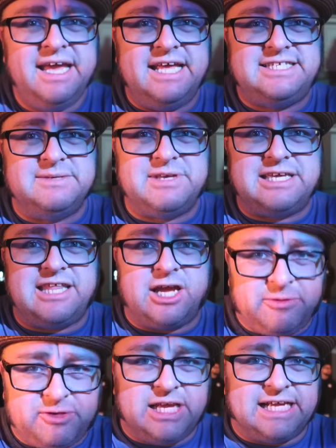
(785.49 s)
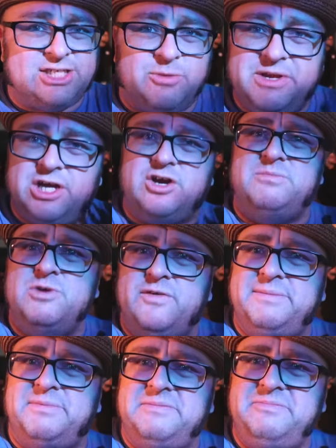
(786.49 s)
It seems like they could still be a good
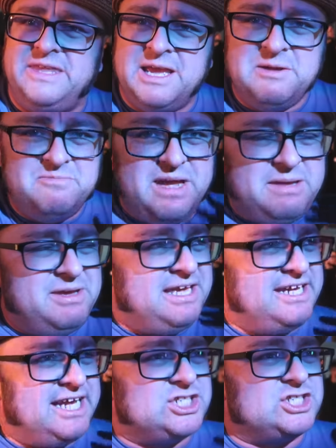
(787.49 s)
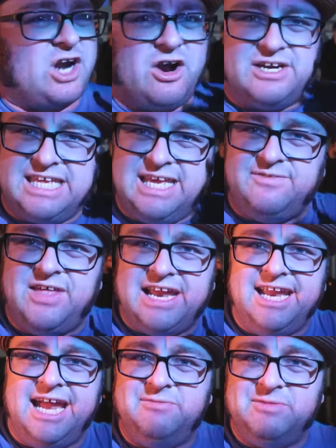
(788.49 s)
movie, but maybe it's just hard to give
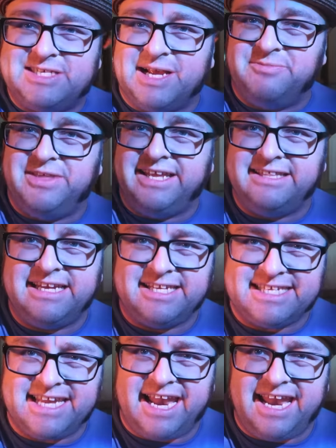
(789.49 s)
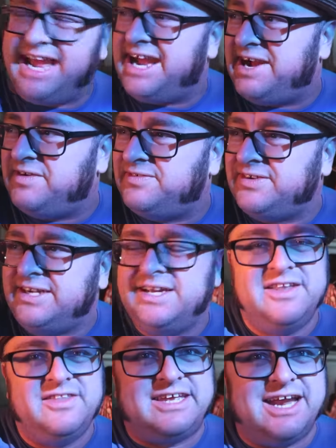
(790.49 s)
that name to something that does not have
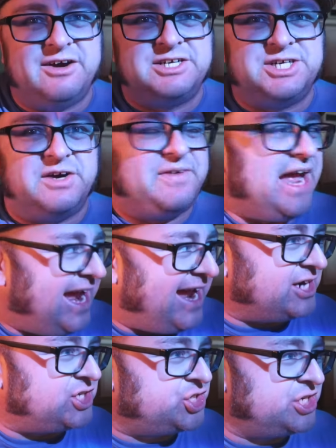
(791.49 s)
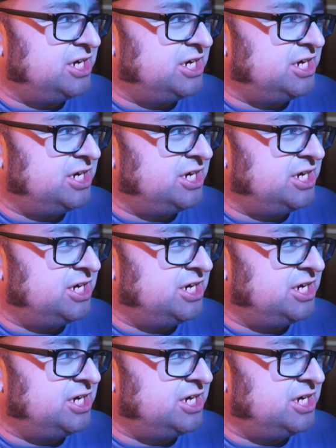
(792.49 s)
the character of Ash